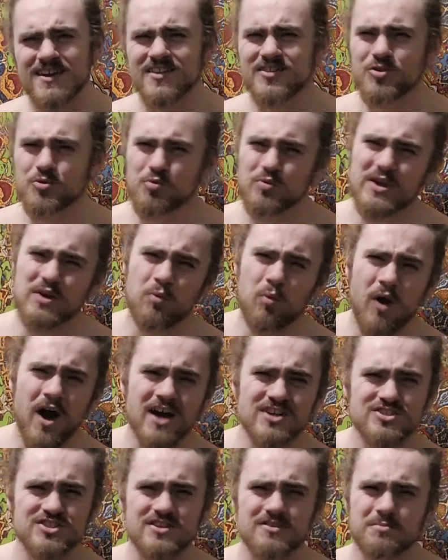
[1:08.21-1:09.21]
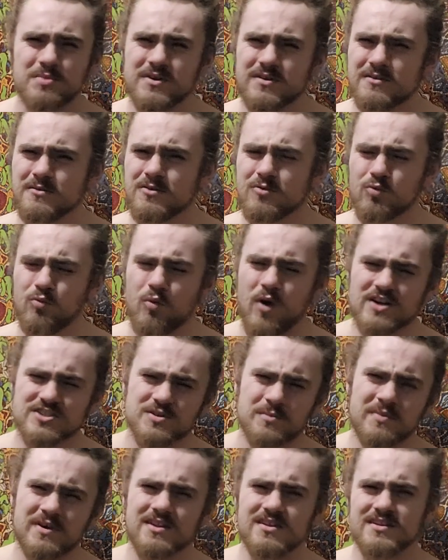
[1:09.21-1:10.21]
The
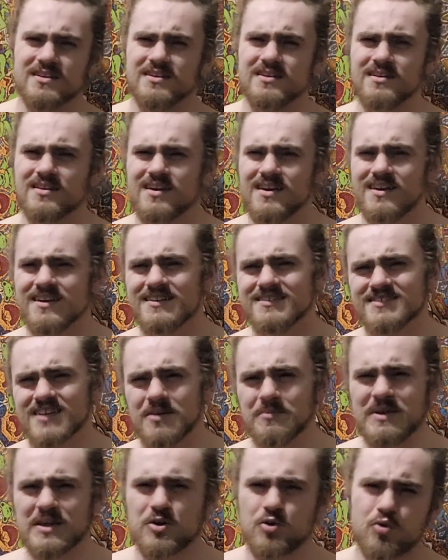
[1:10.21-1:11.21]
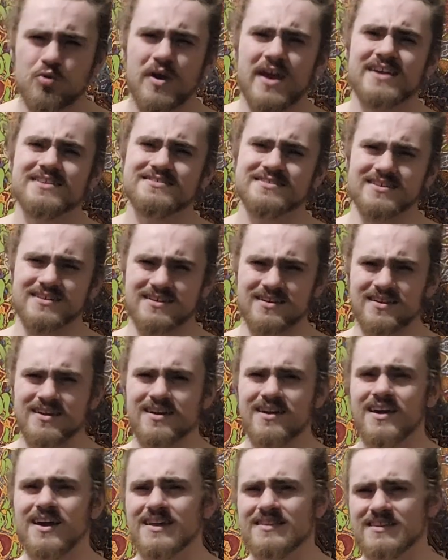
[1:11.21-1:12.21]
rewatchability is going to be crazy
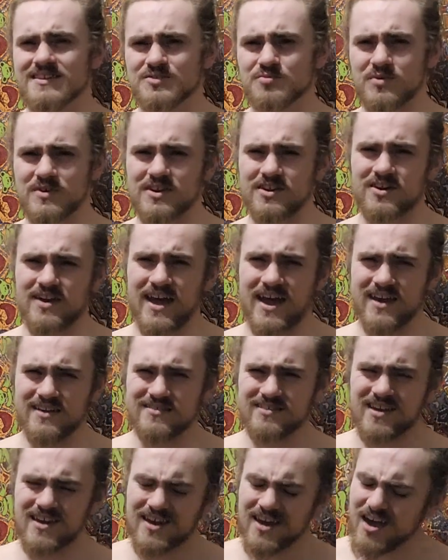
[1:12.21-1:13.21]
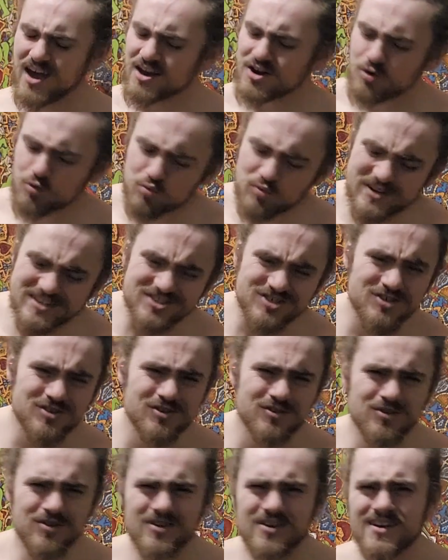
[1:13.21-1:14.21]
on this one here, guys. An
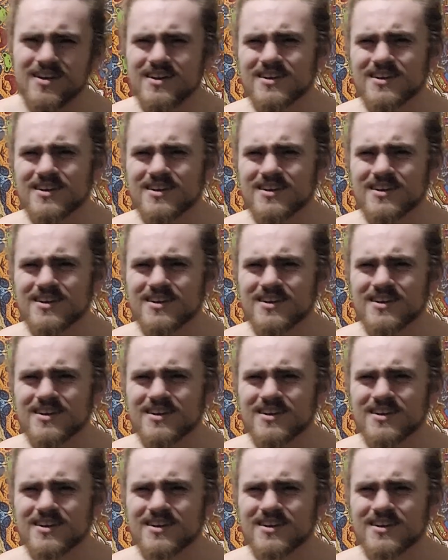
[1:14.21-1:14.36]
original,